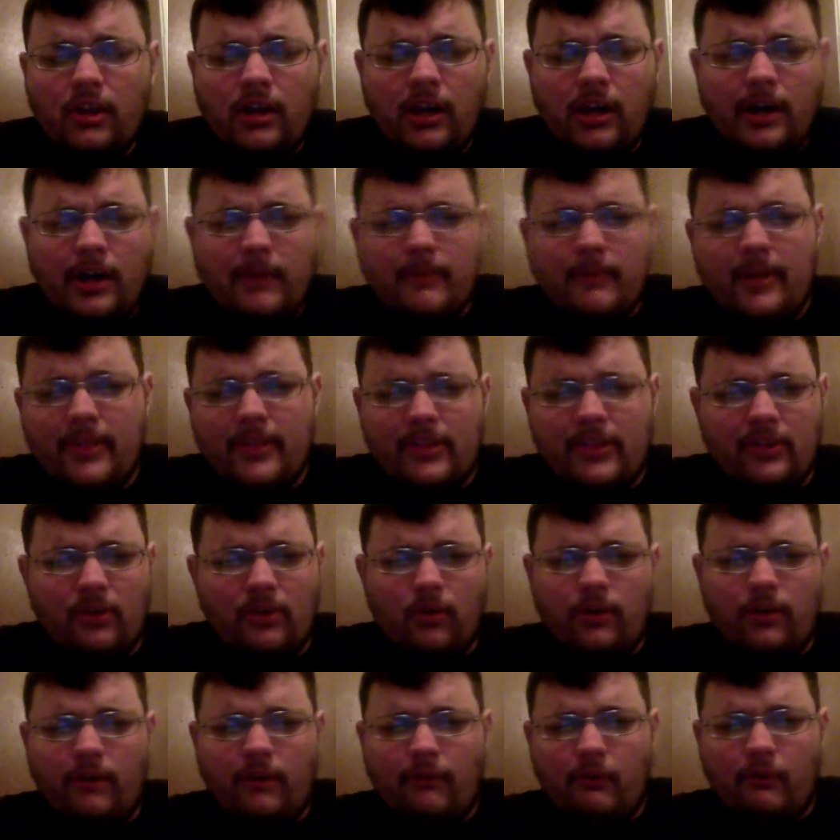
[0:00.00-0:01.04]
I think
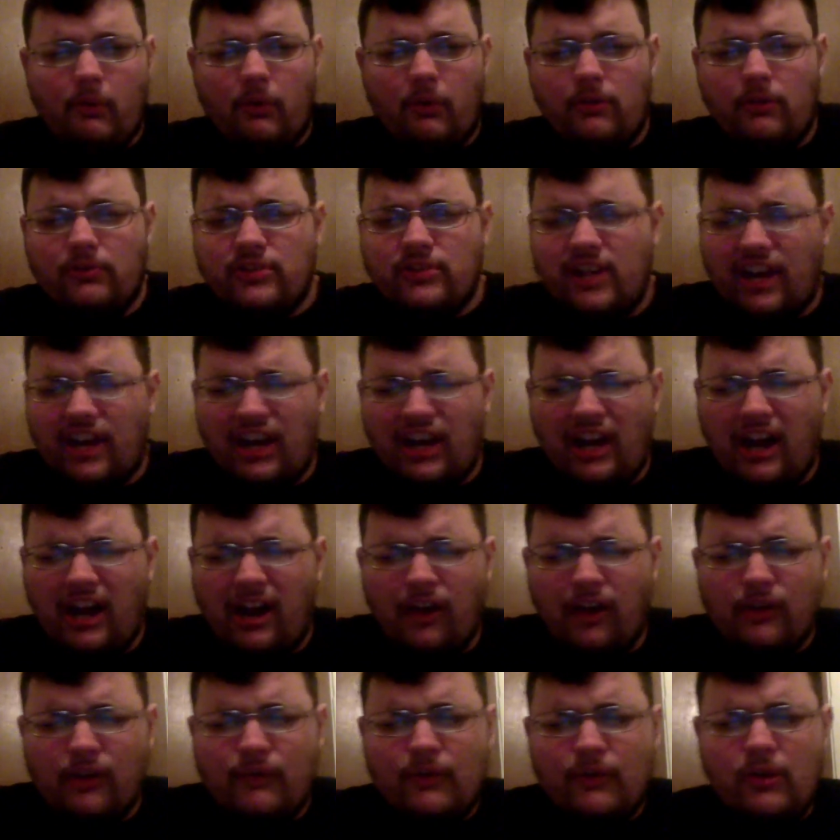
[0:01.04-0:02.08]
they're definitely worth checking
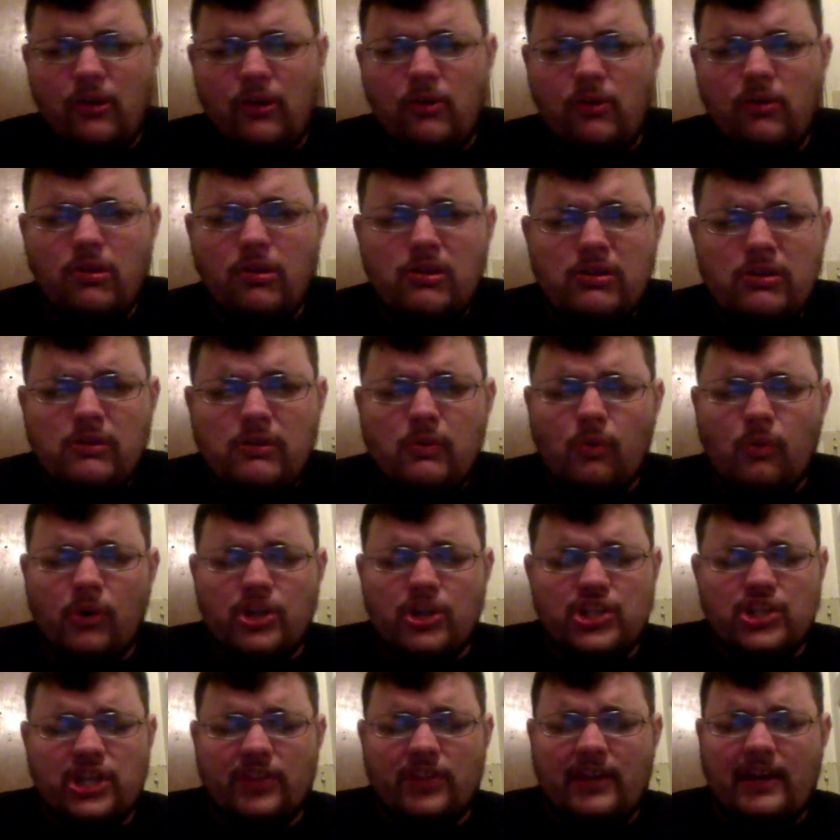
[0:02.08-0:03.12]
out if you
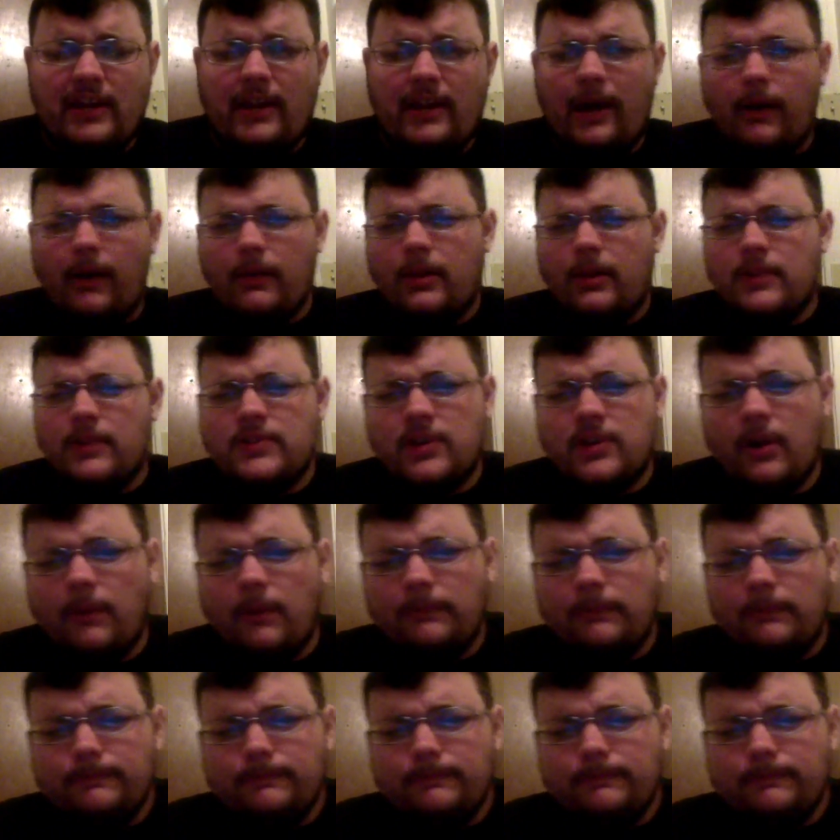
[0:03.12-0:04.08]
want to check that out. And so